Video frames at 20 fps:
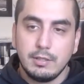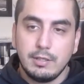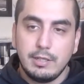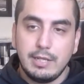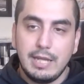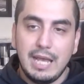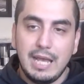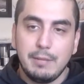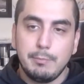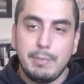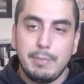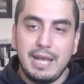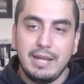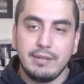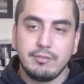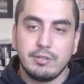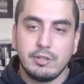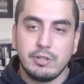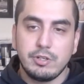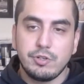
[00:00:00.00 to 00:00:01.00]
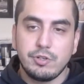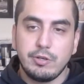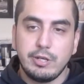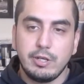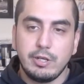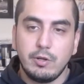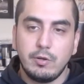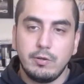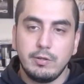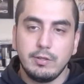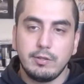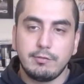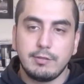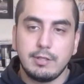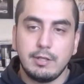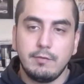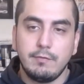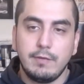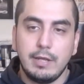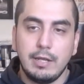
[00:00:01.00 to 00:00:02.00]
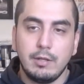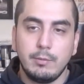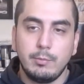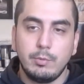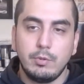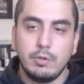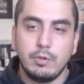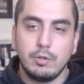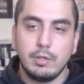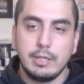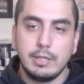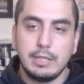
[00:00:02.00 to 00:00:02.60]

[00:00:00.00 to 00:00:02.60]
He had back surgery. Noah's still available.